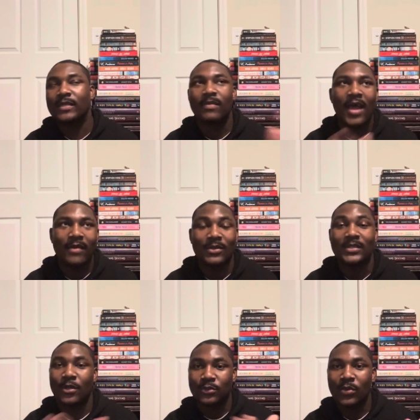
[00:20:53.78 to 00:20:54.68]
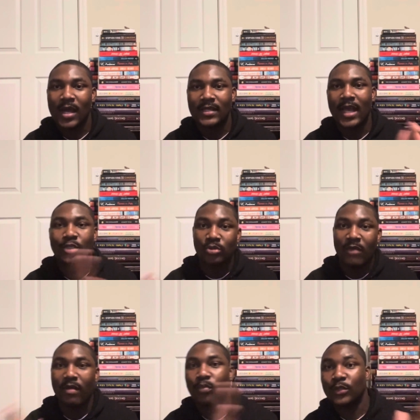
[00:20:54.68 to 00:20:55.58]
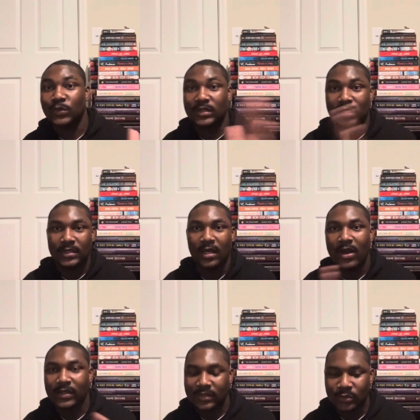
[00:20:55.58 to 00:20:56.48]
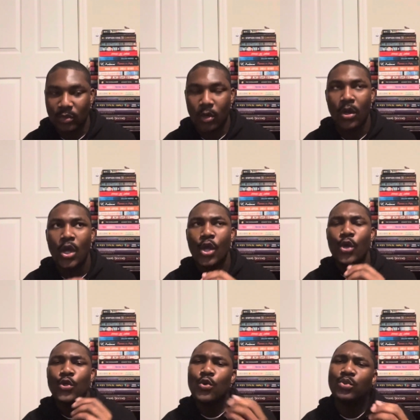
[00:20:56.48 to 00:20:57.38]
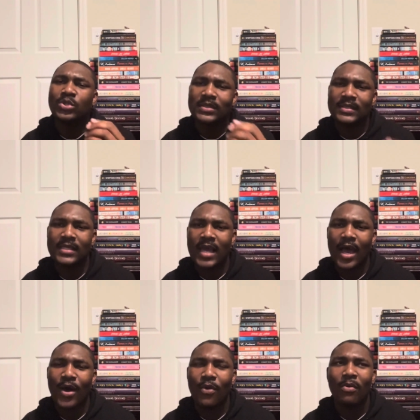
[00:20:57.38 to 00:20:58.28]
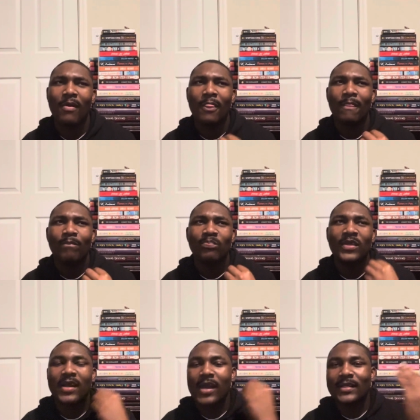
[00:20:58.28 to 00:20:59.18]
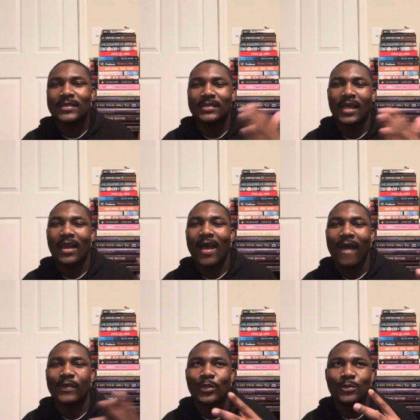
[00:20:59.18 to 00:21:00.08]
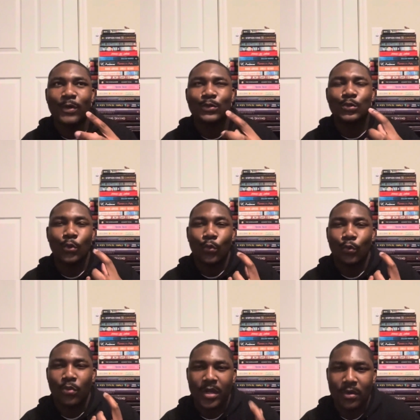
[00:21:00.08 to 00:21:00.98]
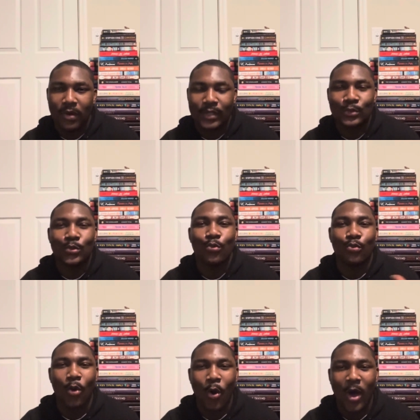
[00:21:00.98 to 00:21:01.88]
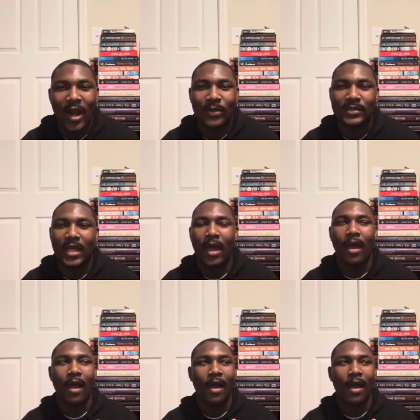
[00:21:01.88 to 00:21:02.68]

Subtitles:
lives, because they also had like driving plots with certain characters as well, you would just see how the characters in their lives just felt so real and so raw. And I was like,